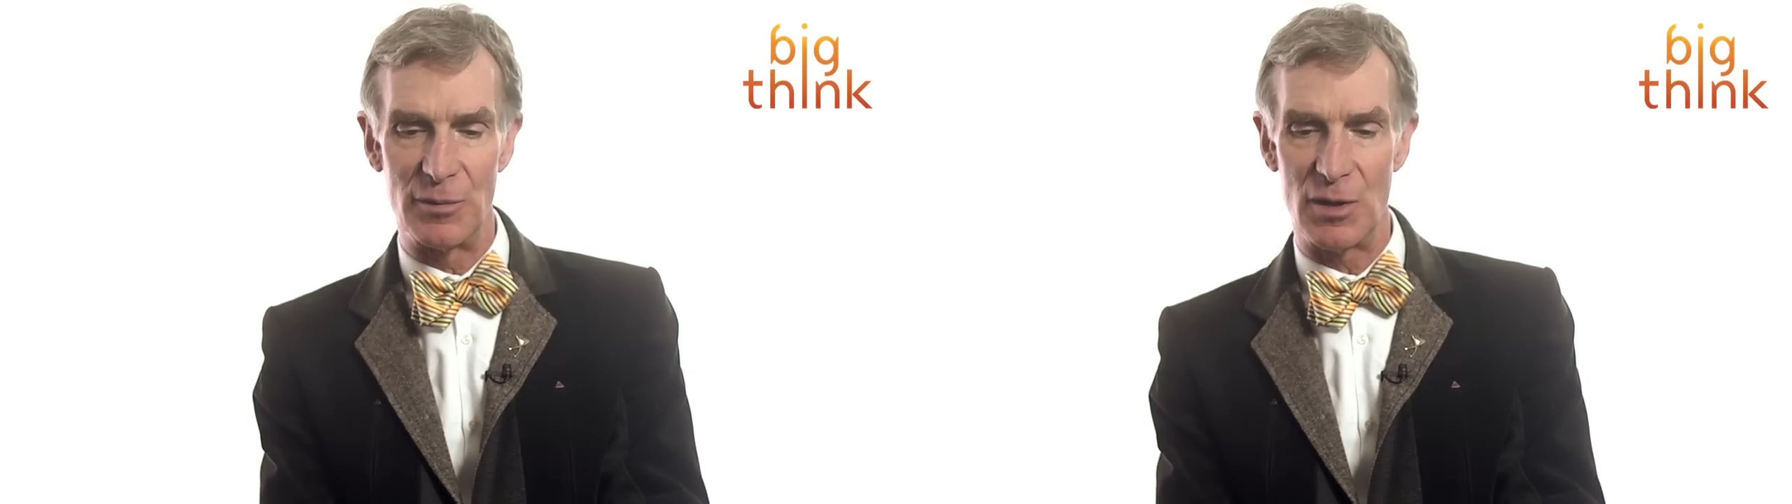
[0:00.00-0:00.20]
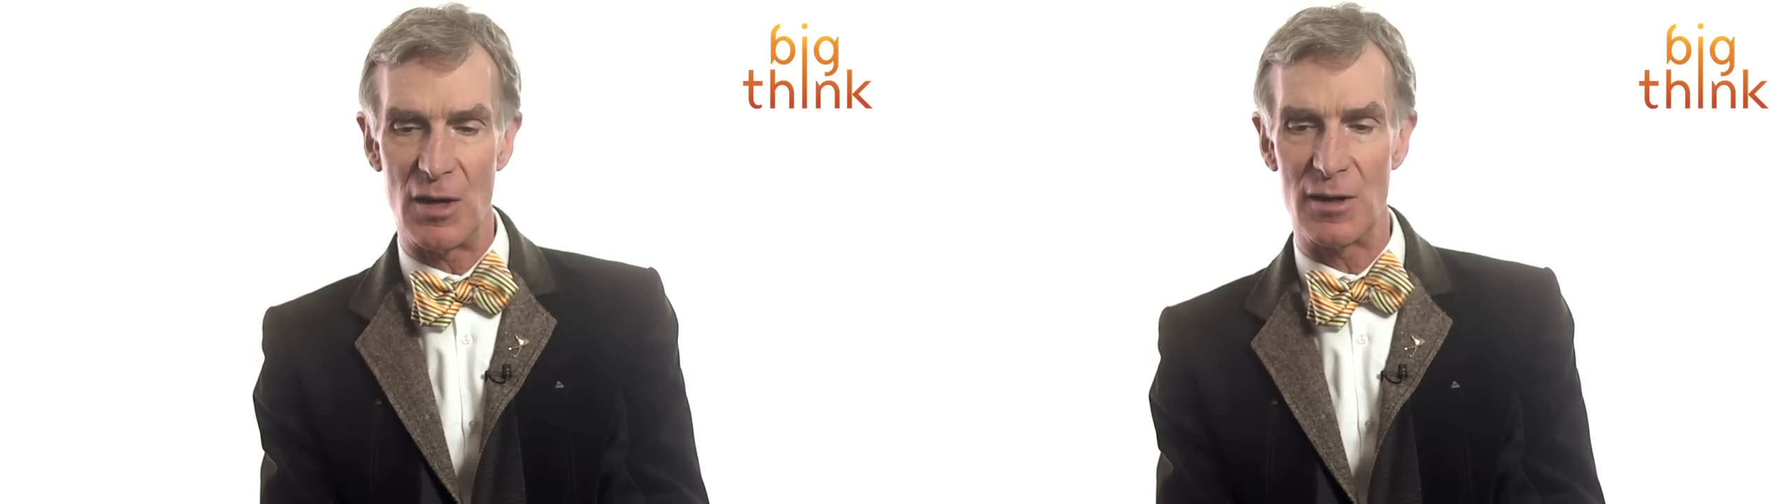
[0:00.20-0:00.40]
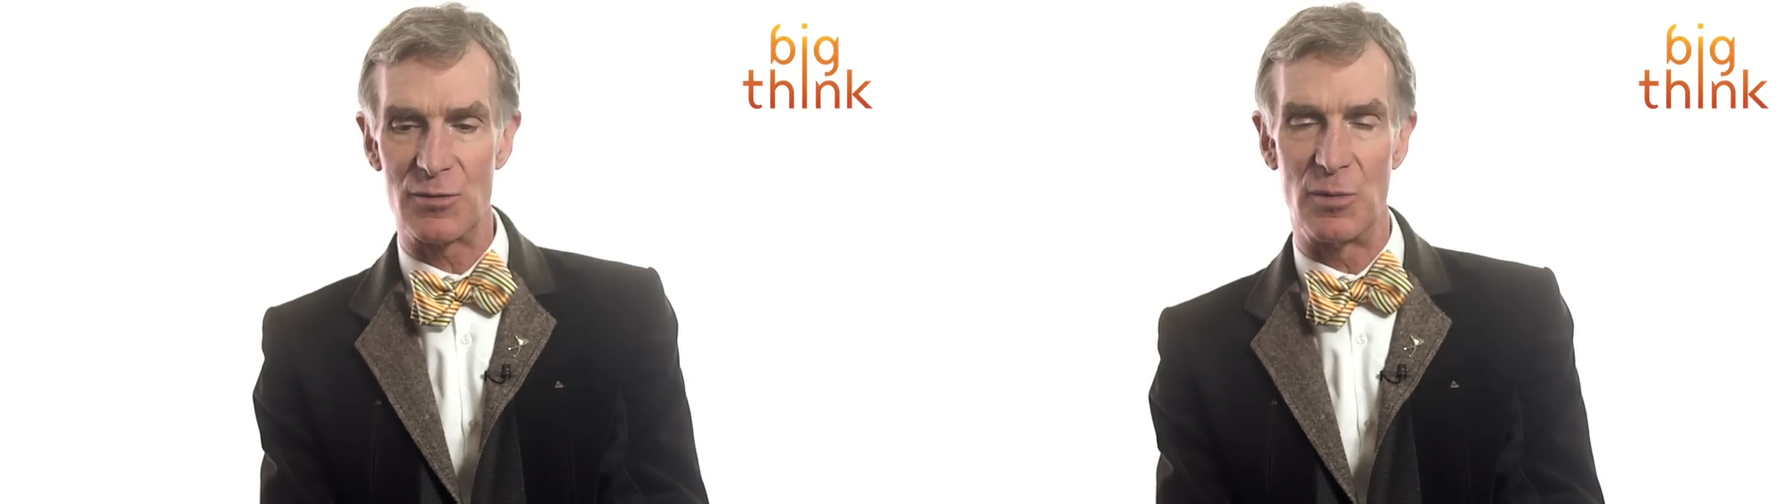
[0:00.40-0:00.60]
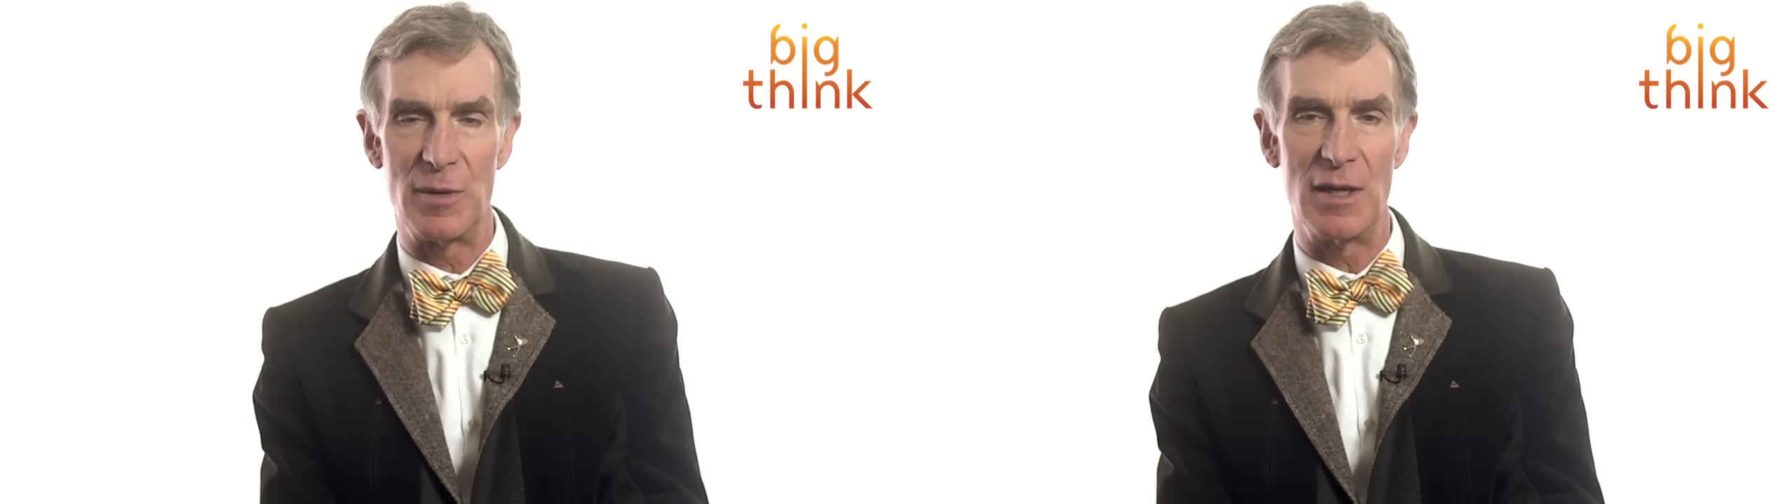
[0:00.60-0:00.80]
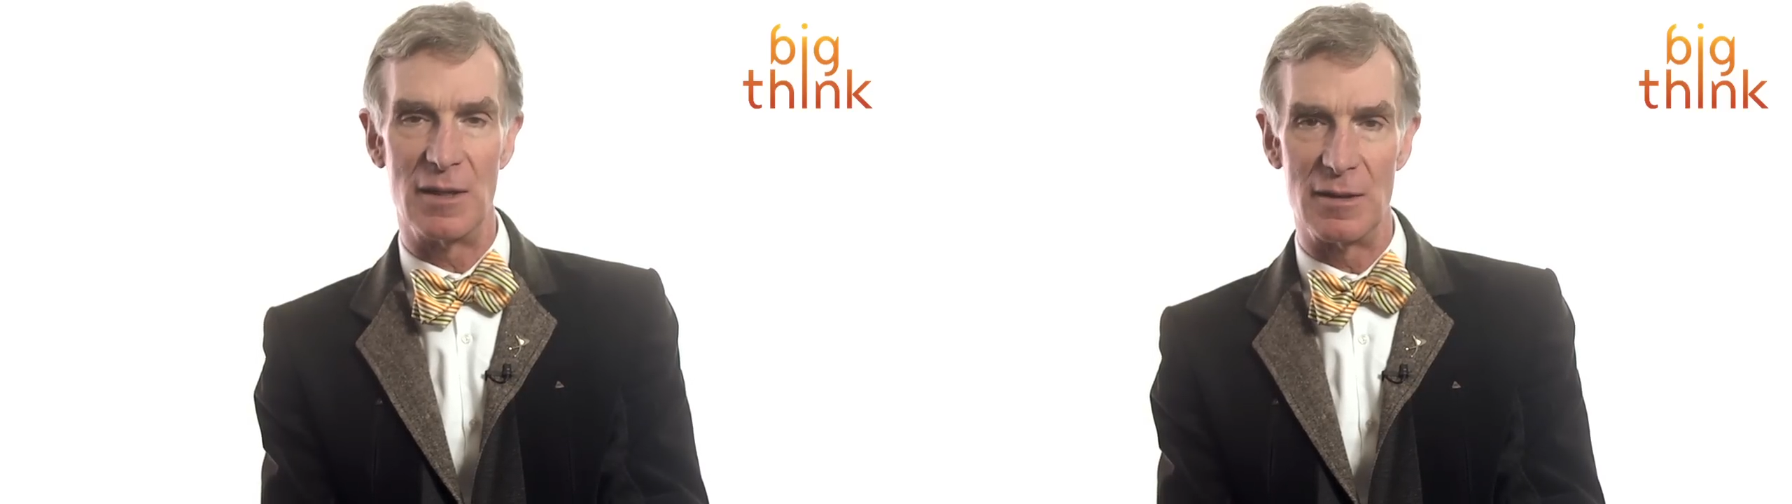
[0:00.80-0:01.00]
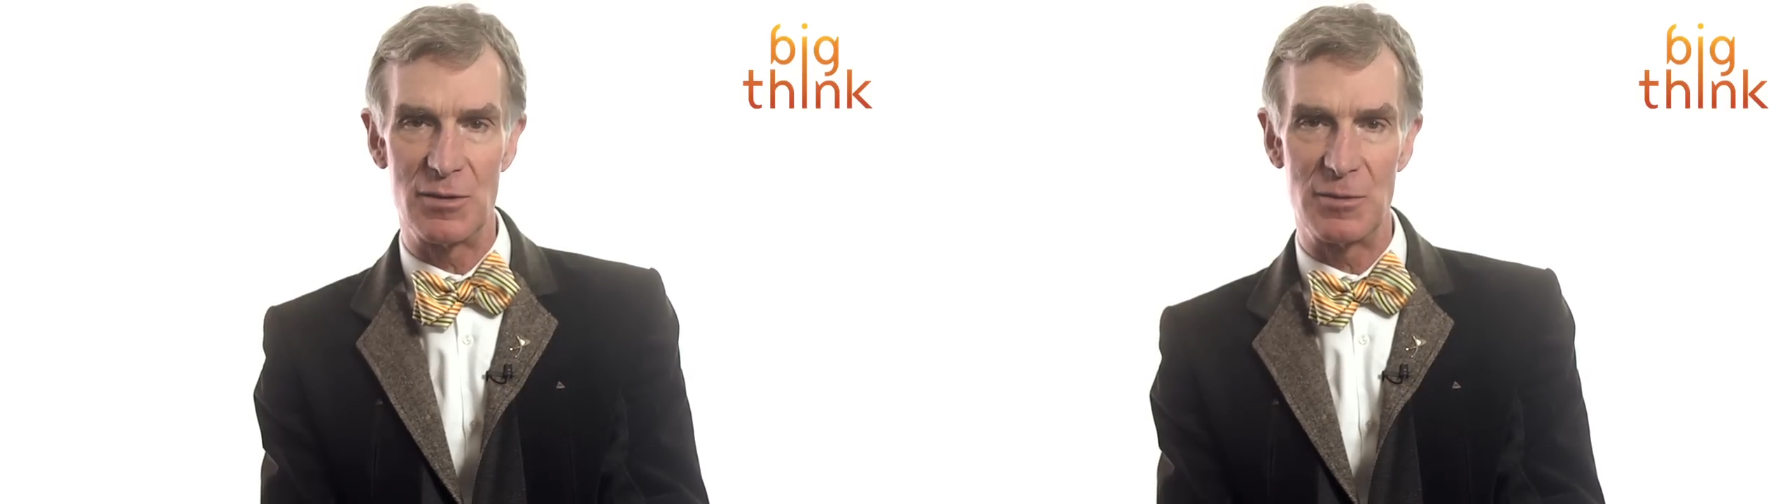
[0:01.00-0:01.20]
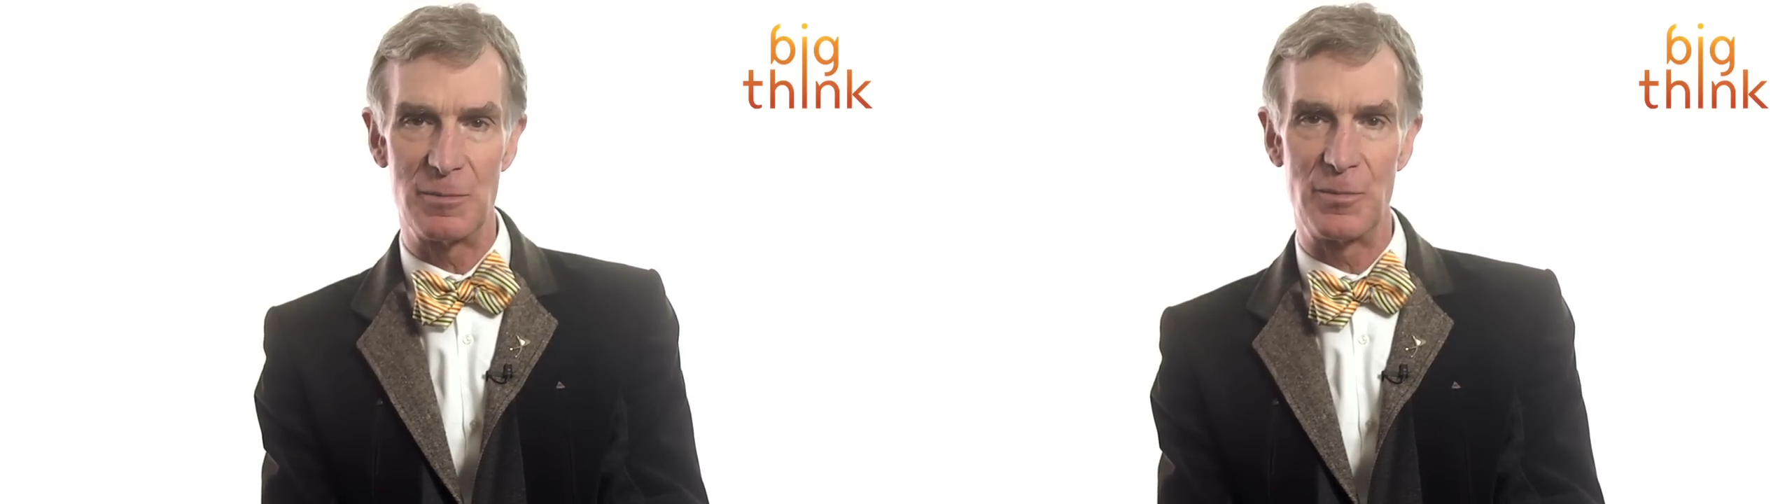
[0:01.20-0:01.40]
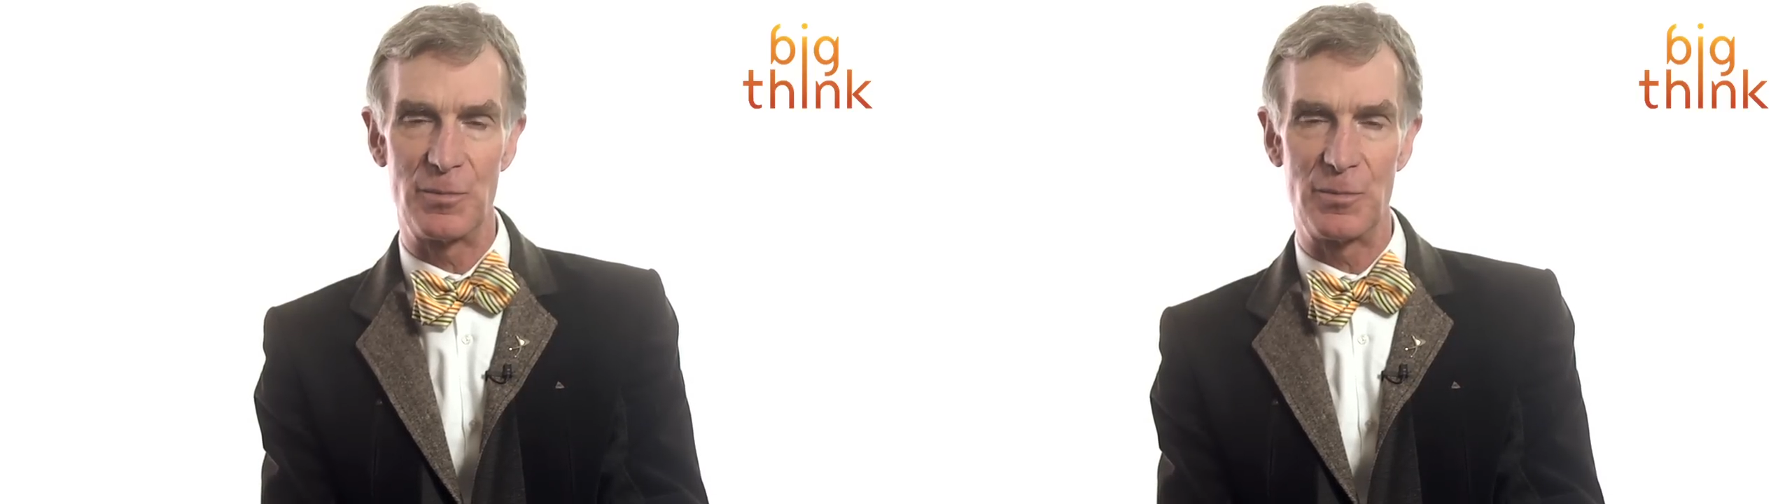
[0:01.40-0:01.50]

from dogs for me is